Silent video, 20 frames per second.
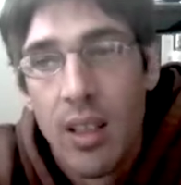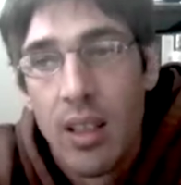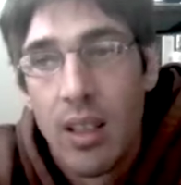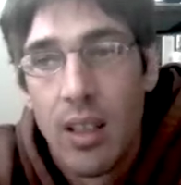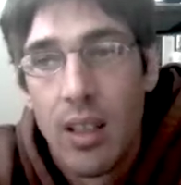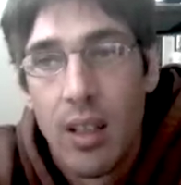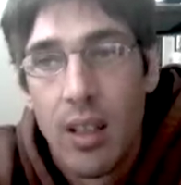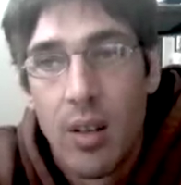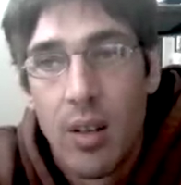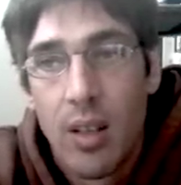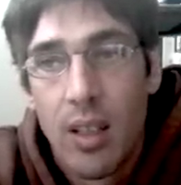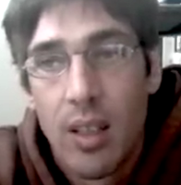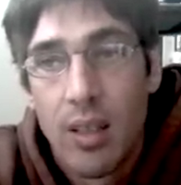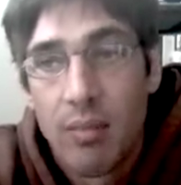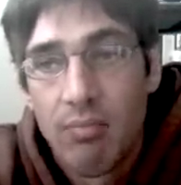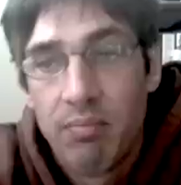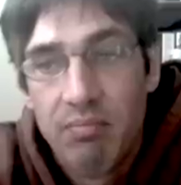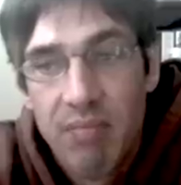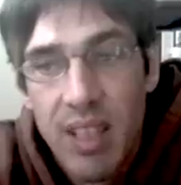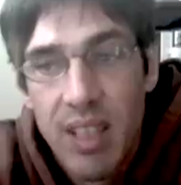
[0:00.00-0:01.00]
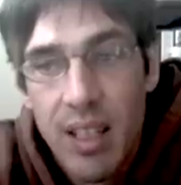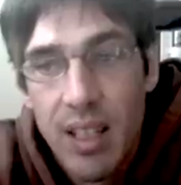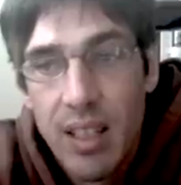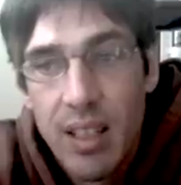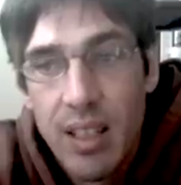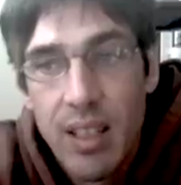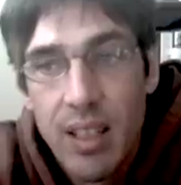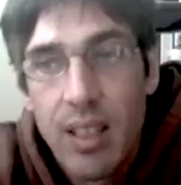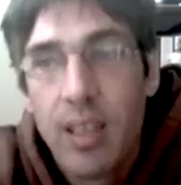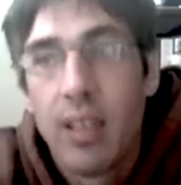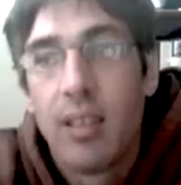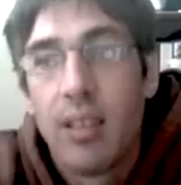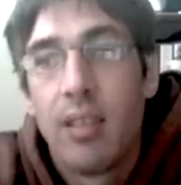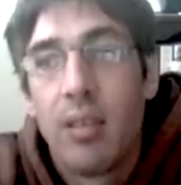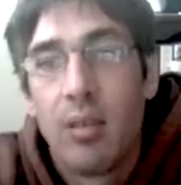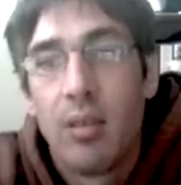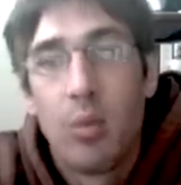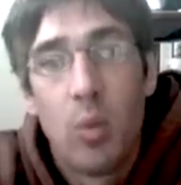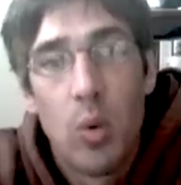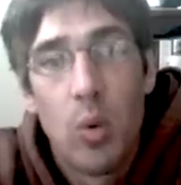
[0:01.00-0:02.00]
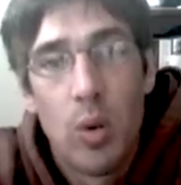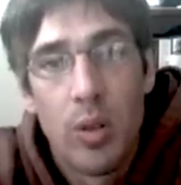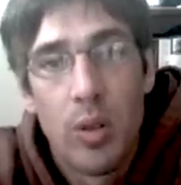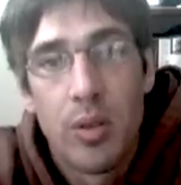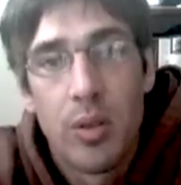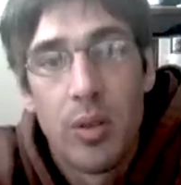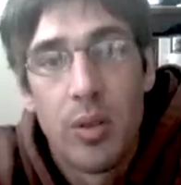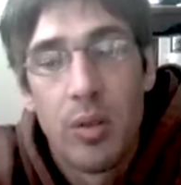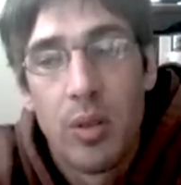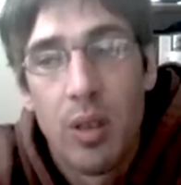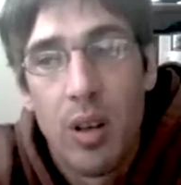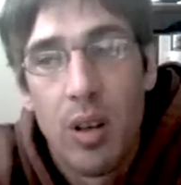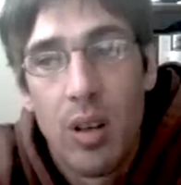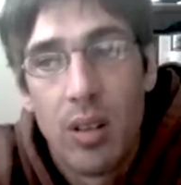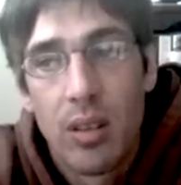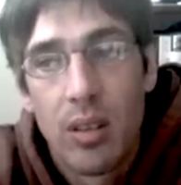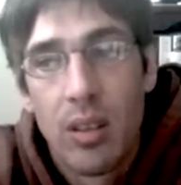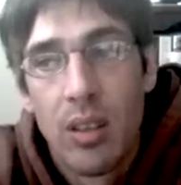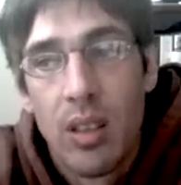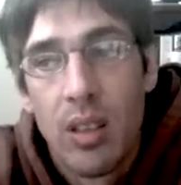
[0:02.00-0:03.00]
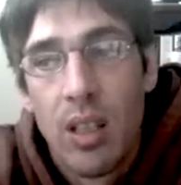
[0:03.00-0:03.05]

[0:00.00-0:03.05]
You know, uh, the Indian wars, so called.